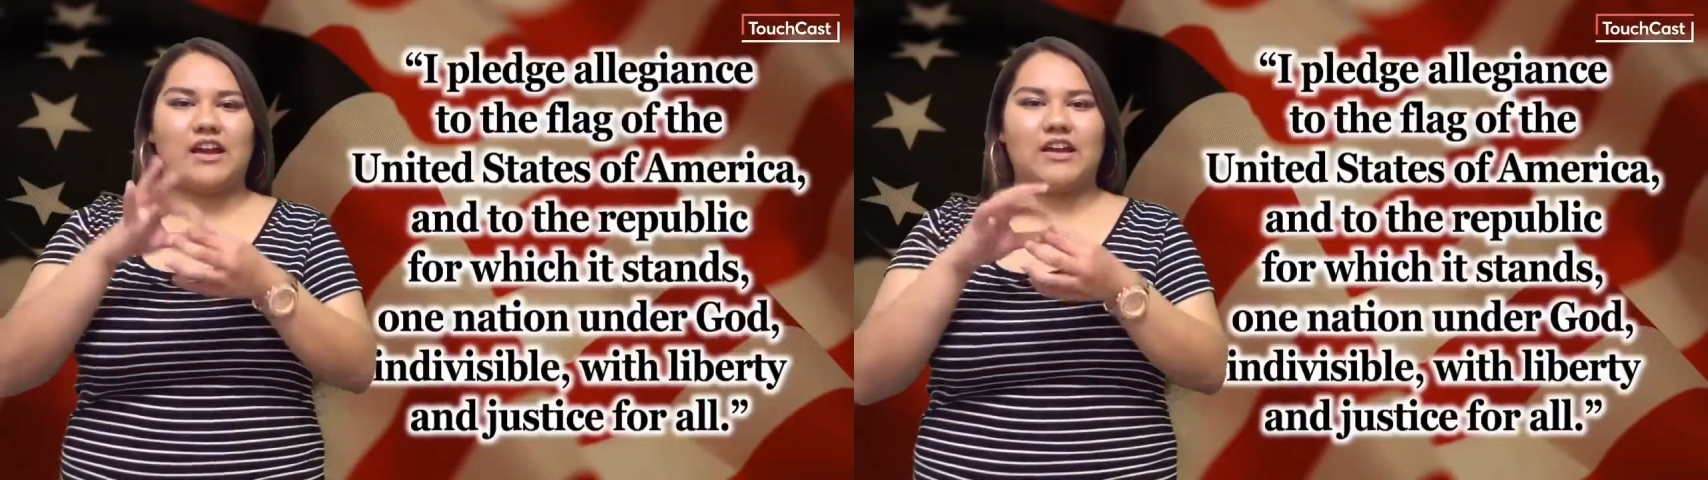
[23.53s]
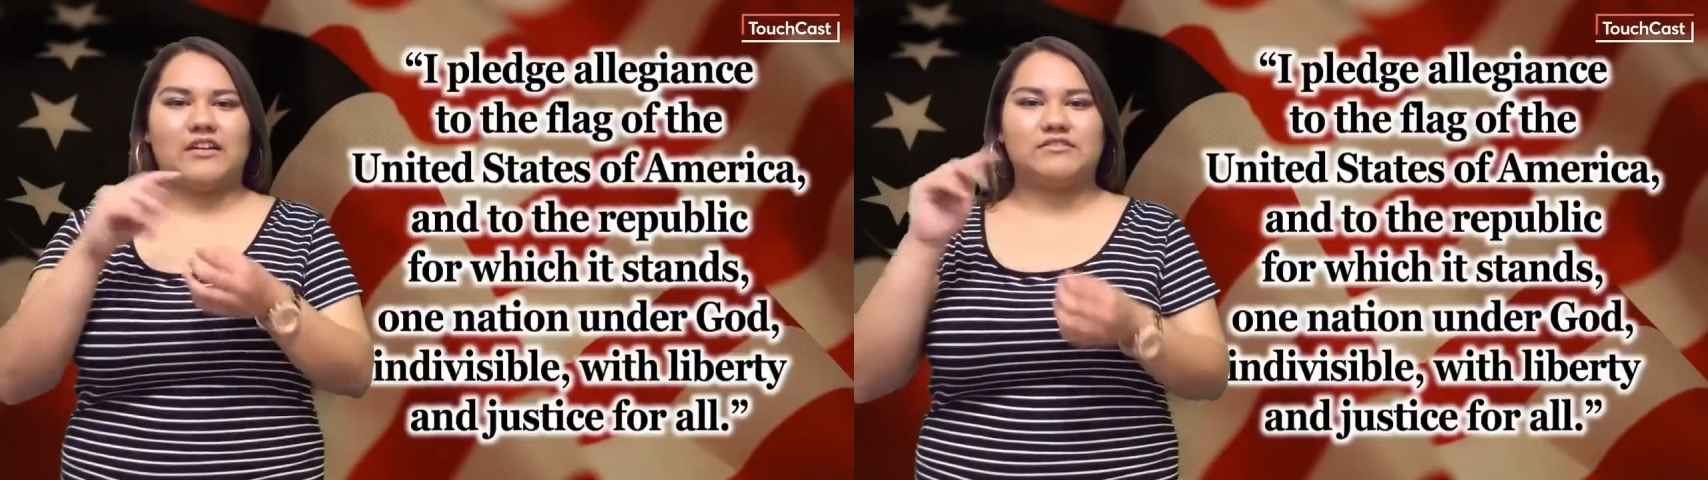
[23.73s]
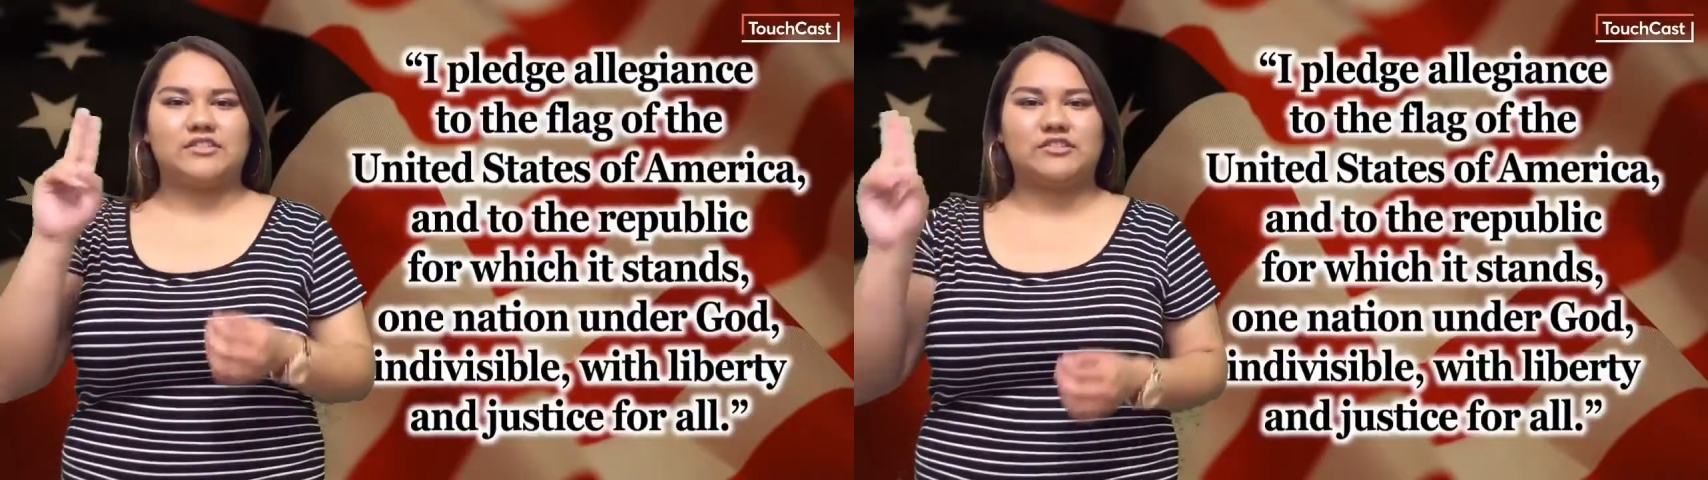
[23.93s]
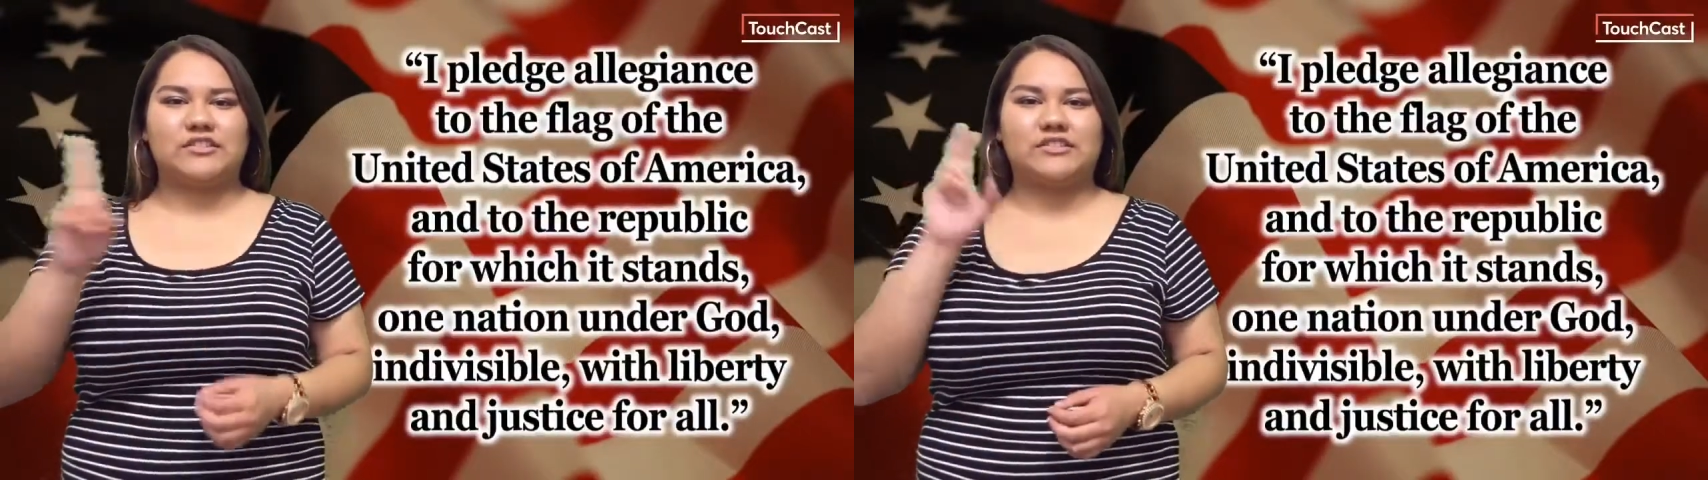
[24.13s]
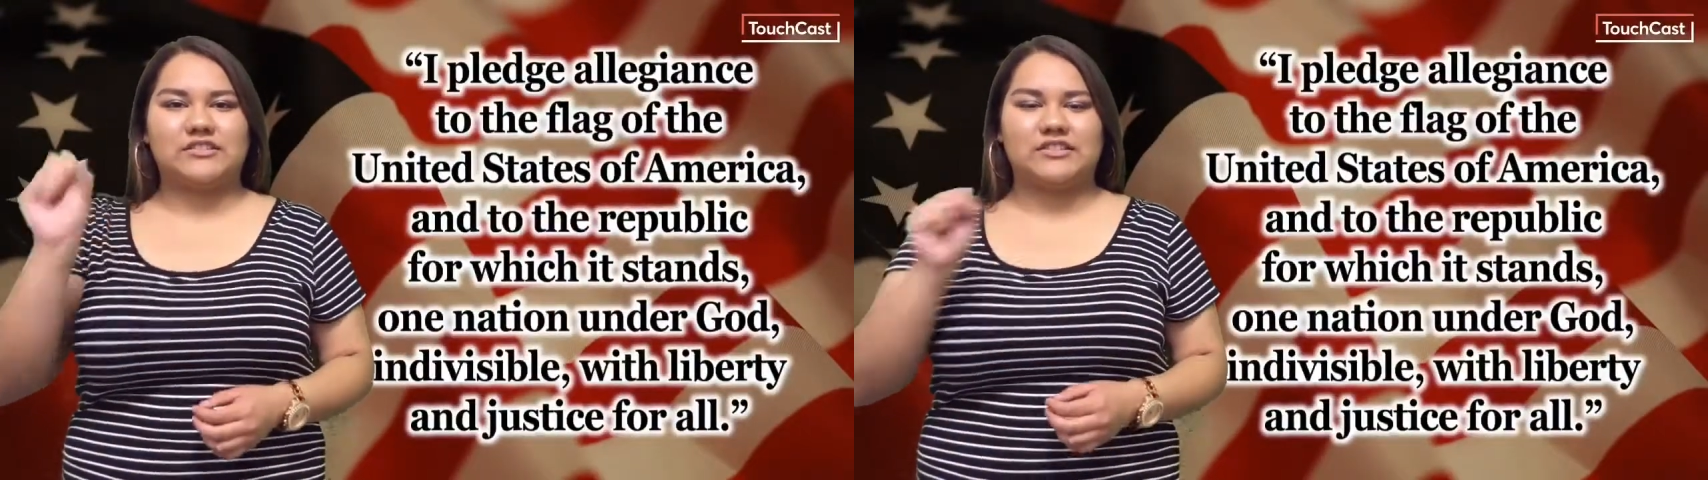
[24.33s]
of the
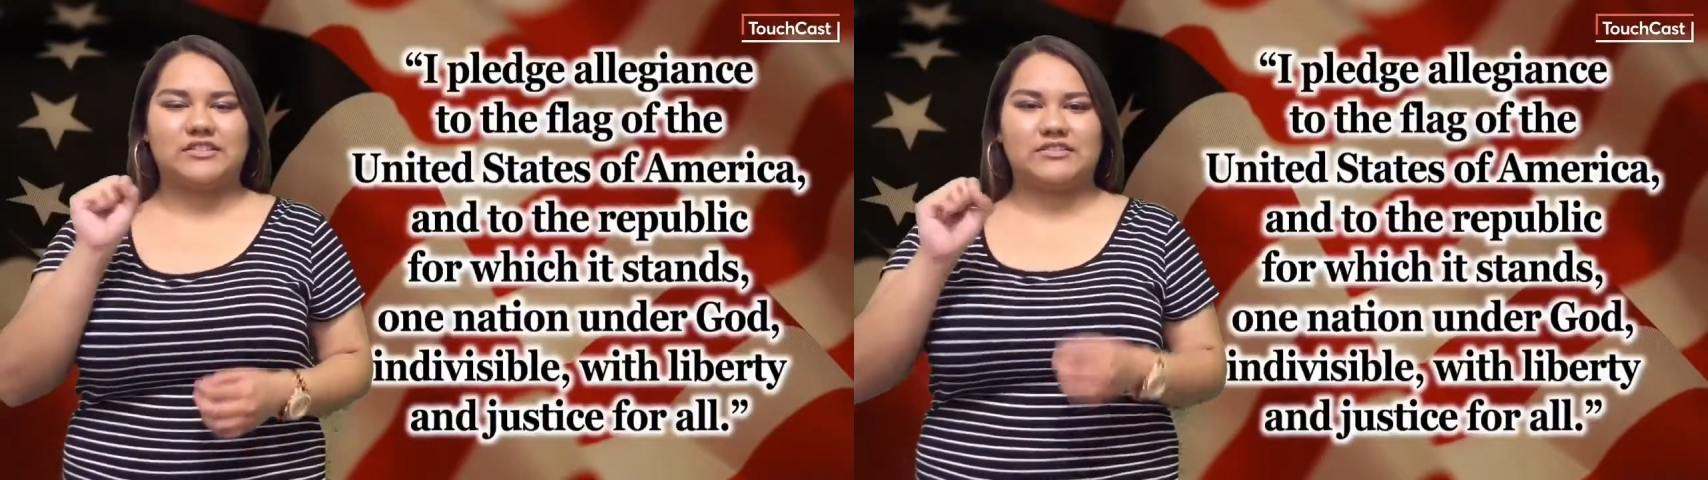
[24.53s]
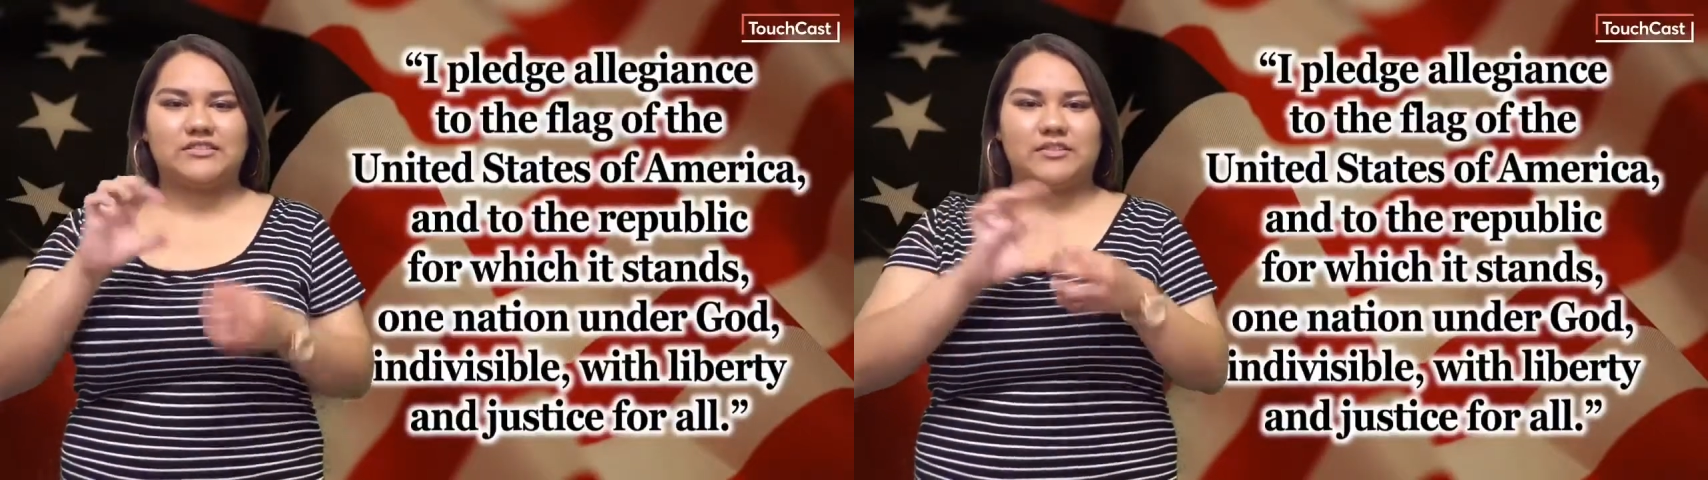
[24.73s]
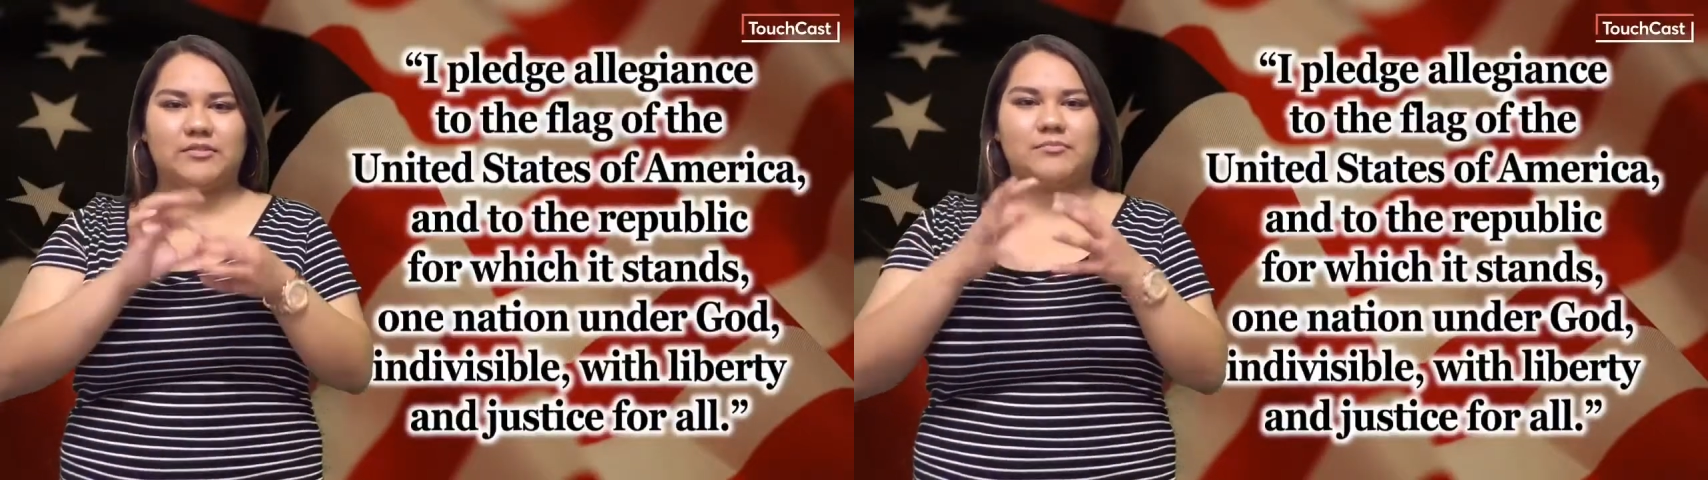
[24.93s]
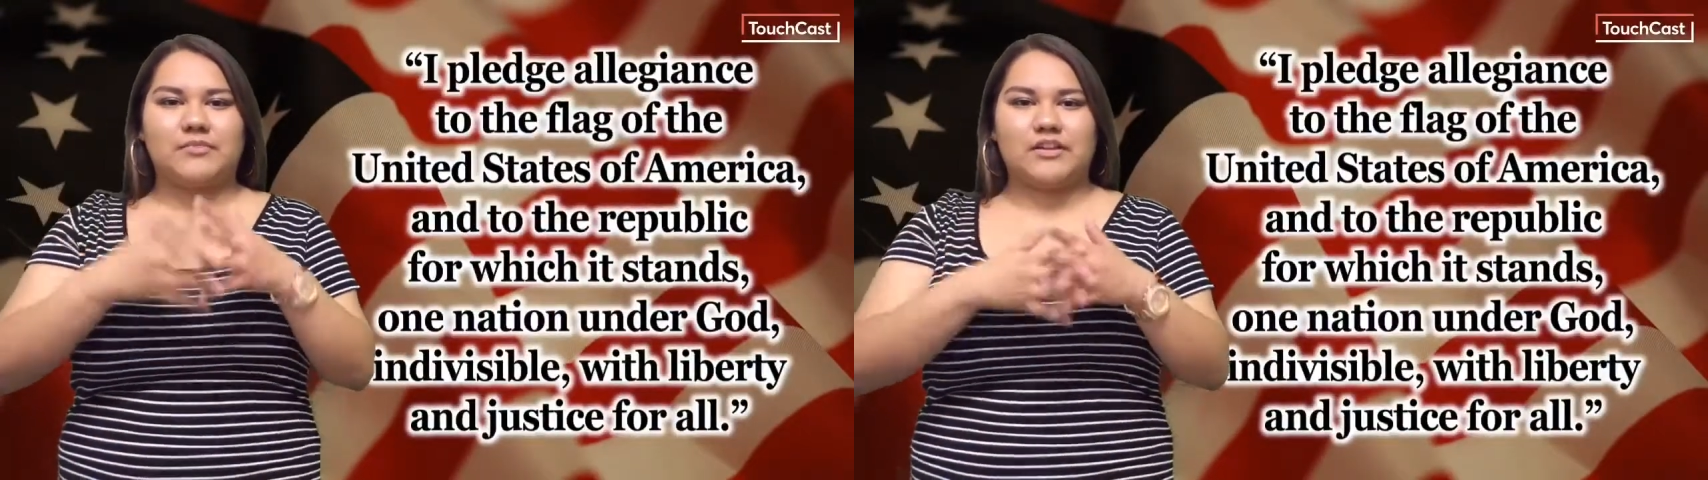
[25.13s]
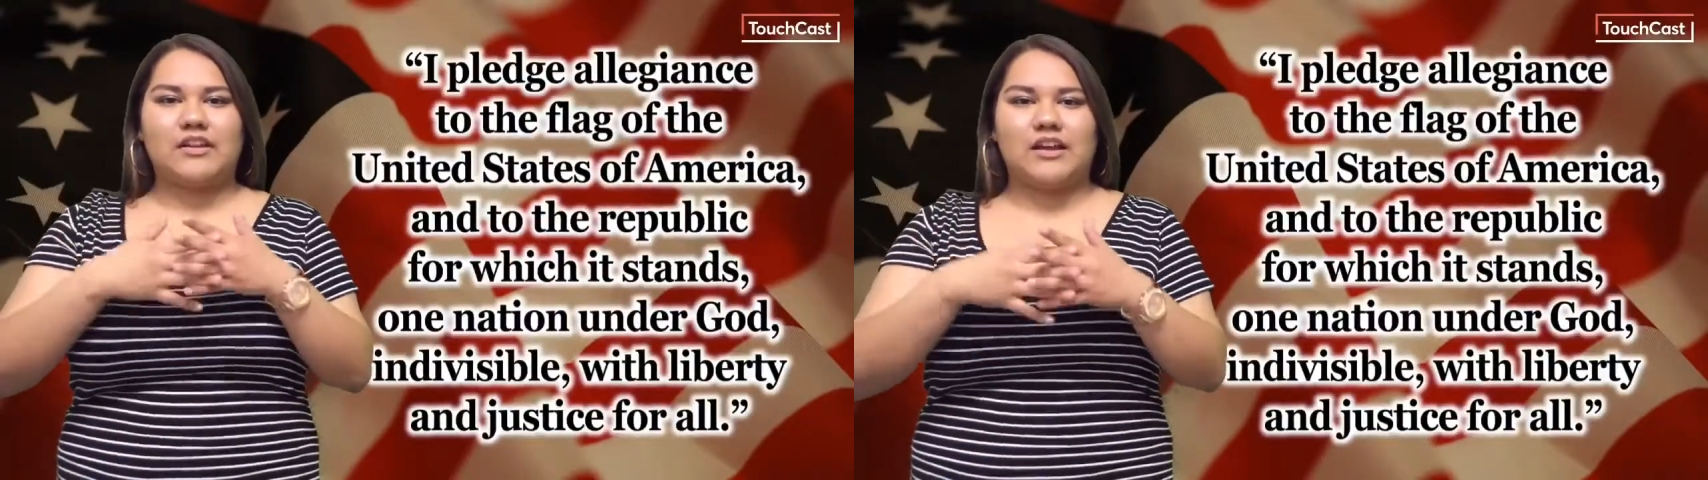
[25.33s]
United States of
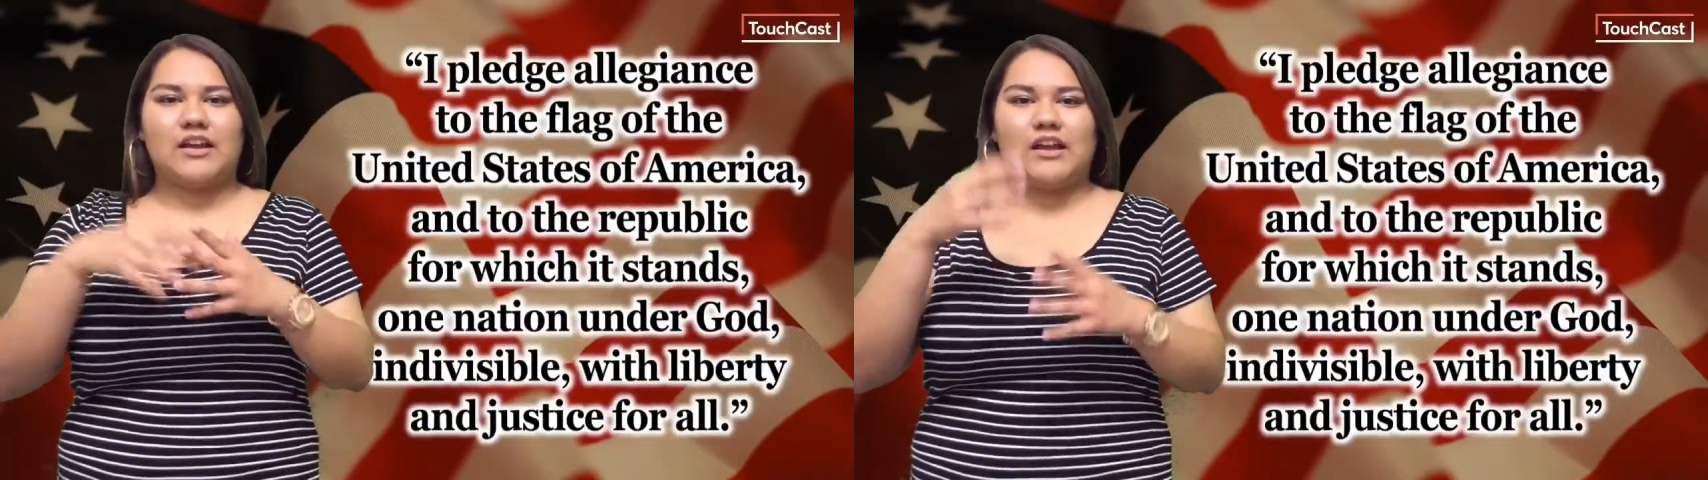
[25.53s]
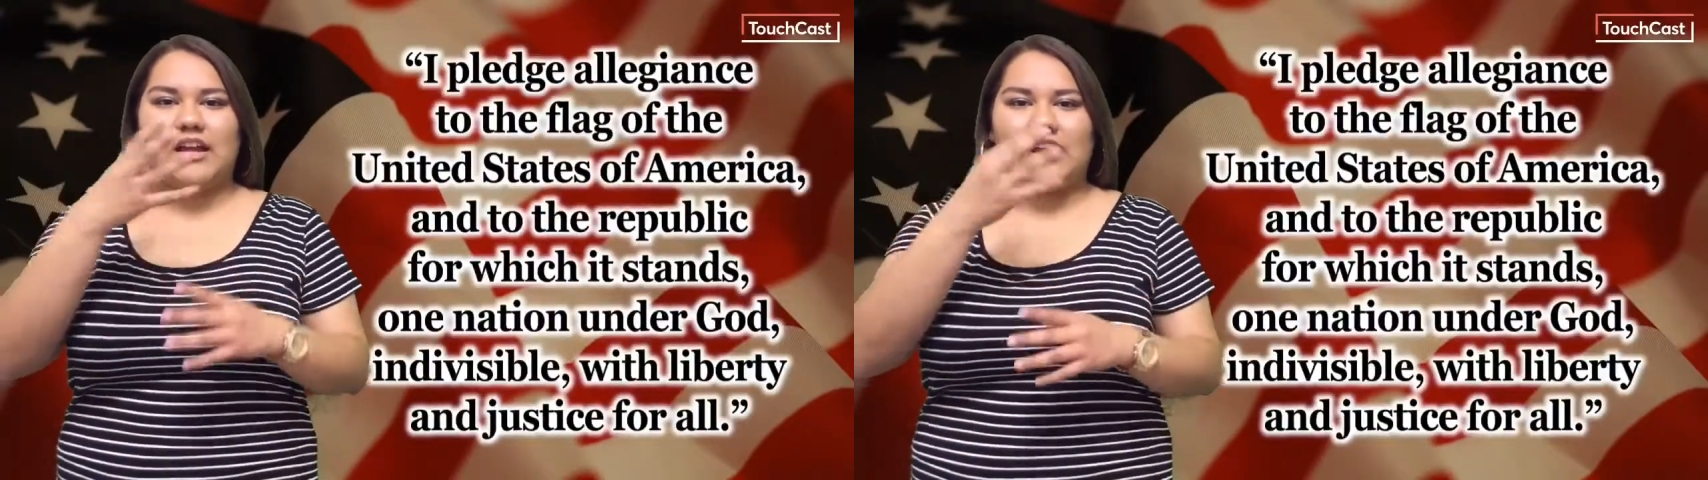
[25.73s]
America